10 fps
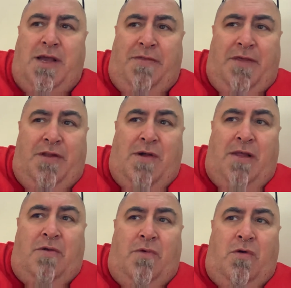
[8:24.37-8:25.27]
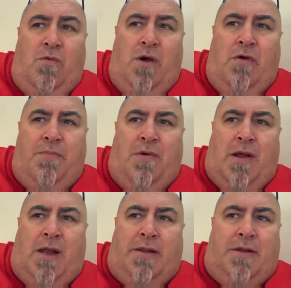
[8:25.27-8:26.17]
And then they're out in the real world
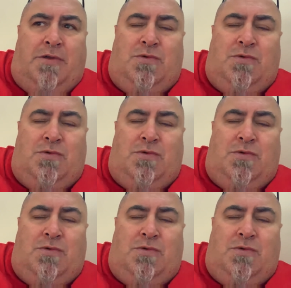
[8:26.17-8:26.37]
by, I don't know,